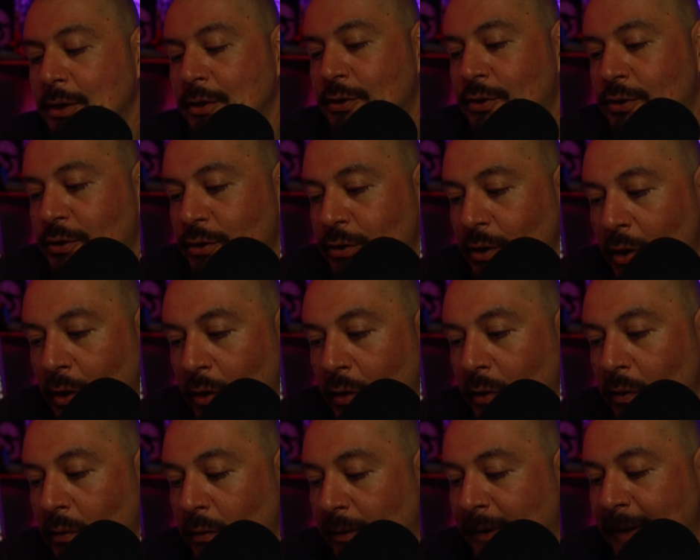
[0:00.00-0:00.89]

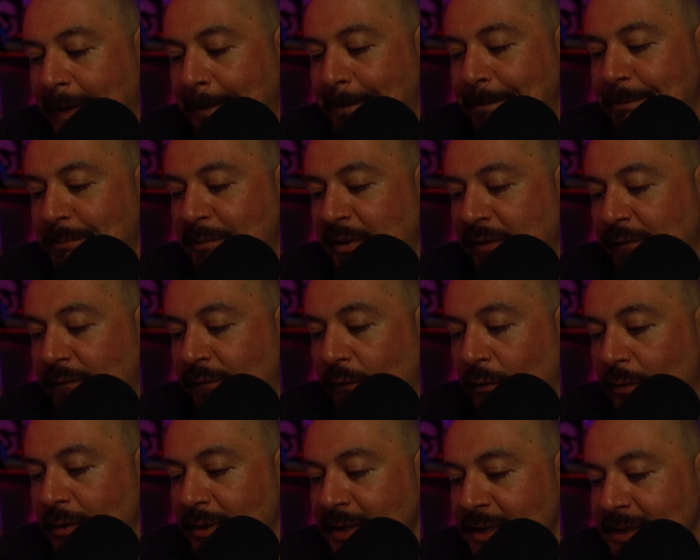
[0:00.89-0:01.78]
So
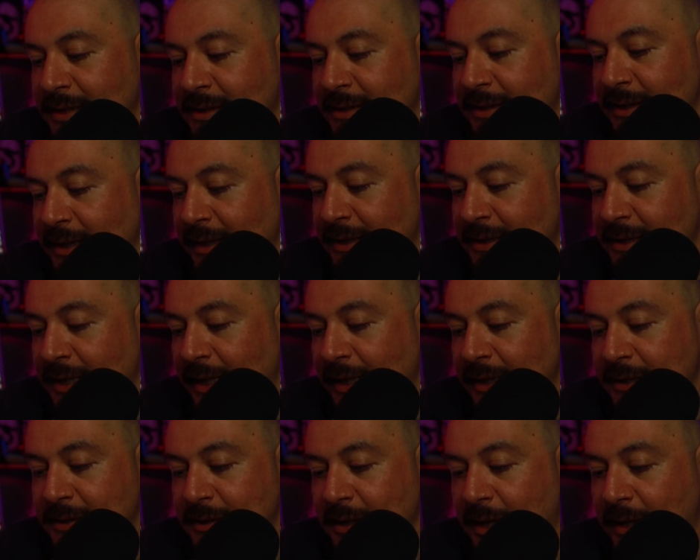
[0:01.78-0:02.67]
before this thing
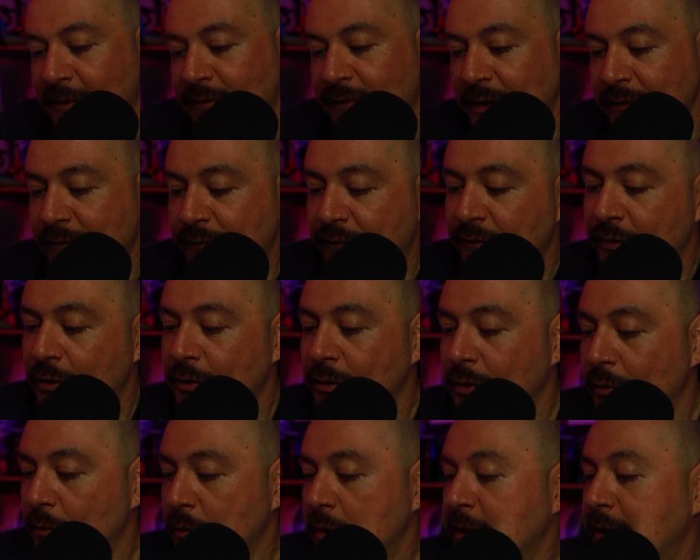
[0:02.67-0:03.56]
takes off any
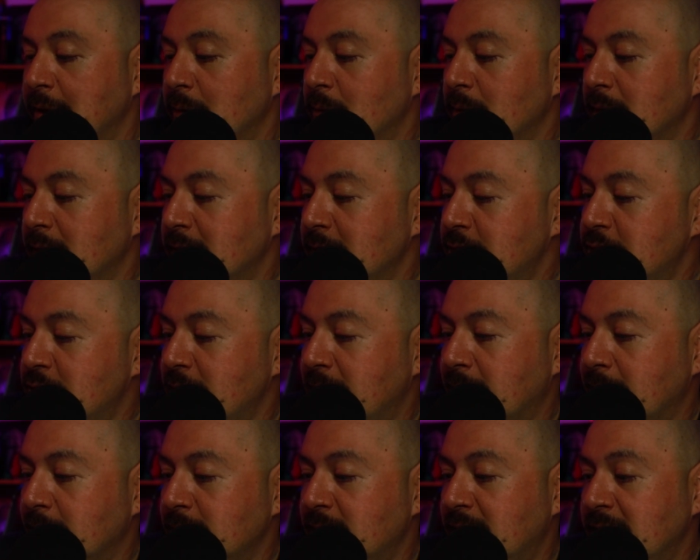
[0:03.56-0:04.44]
further, we're looking we're going to
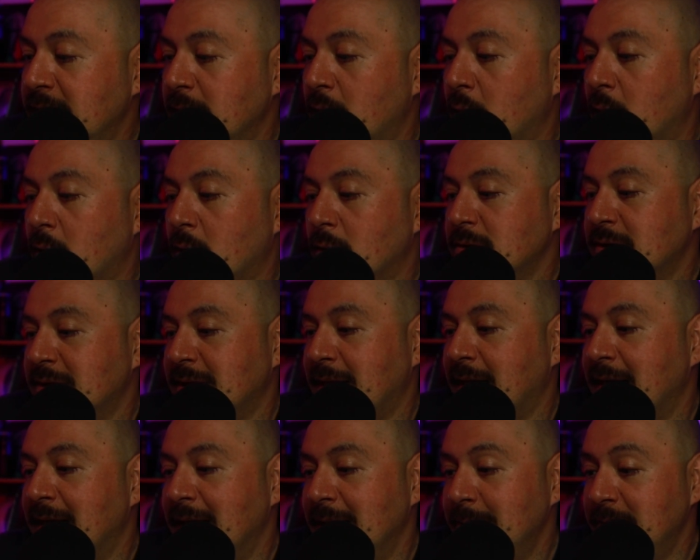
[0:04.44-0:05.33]
check out the all
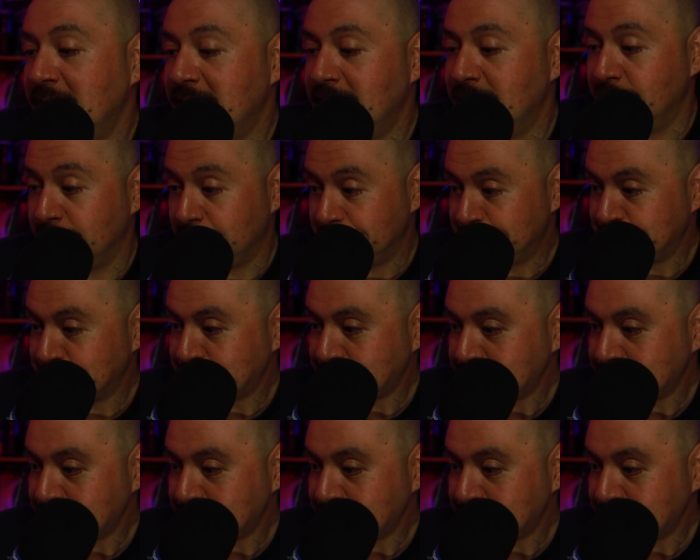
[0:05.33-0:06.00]
time here.